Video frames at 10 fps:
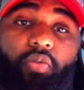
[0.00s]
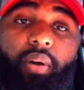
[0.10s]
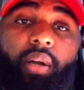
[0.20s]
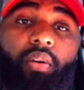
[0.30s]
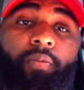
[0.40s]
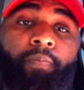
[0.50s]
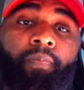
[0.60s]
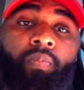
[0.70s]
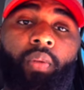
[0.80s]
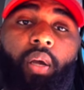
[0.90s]
round,
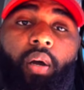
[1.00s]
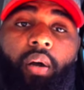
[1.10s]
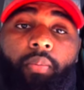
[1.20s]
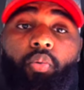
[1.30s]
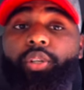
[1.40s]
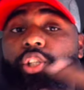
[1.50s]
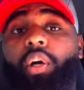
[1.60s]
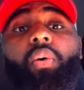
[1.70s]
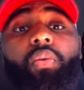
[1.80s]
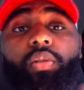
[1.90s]
who we
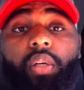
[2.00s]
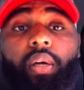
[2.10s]
chose.